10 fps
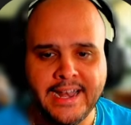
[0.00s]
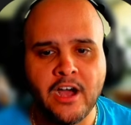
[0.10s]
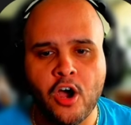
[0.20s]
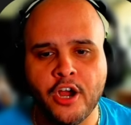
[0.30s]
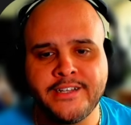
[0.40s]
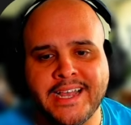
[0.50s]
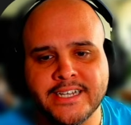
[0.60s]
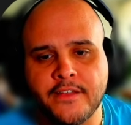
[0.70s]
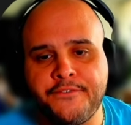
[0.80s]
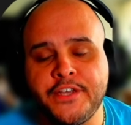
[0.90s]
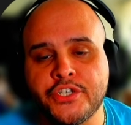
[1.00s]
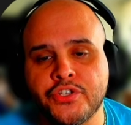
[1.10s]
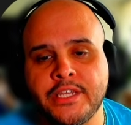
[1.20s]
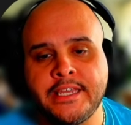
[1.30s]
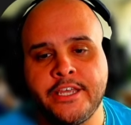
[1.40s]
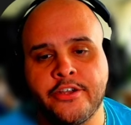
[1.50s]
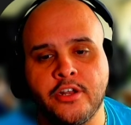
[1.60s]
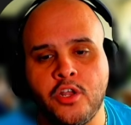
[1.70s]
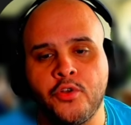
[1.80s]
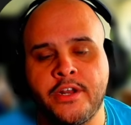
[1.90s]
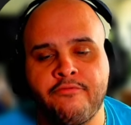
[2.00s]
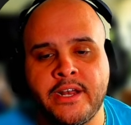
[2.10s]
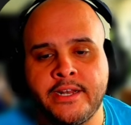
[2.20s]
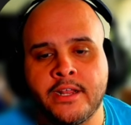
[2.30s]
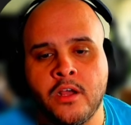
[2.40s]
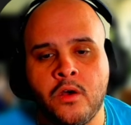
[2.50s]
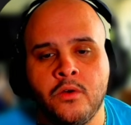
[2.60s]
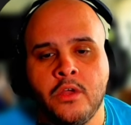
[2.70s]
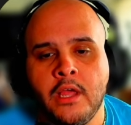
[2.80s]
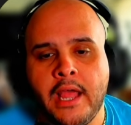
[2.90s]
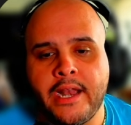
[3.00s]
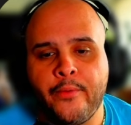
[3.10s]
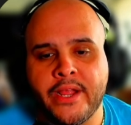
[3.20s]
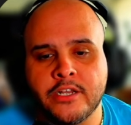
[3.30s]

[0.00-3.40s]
Now our deck is officially here, loaded, ready to go, and then we